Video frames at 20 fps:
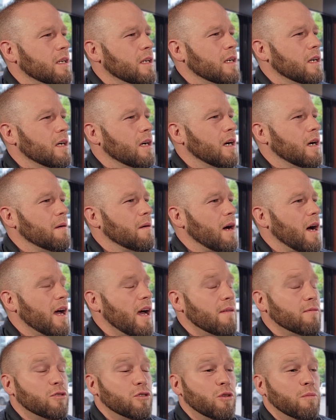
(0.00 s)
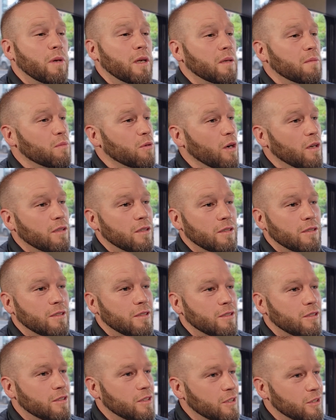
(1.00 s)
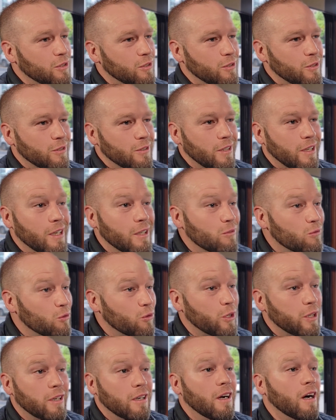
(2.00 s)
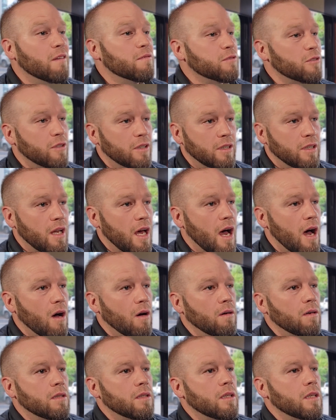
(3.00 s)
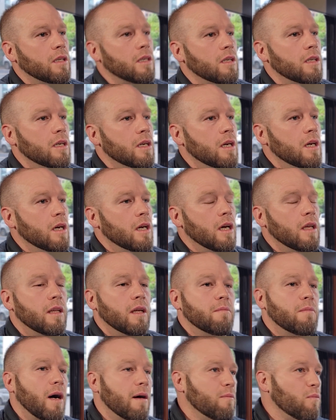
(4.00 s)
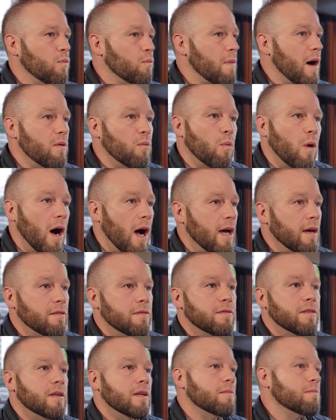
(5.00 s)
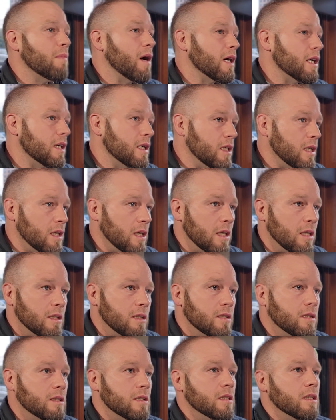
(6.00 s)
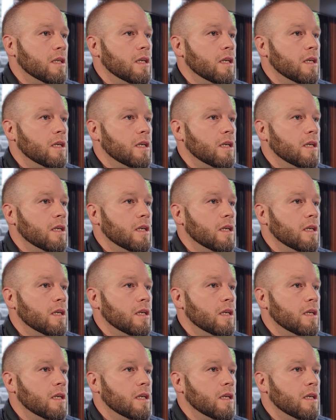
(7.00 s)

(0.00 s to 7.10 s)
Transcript: I have so many brothers and sisters in recovery now and then my wife and my kids.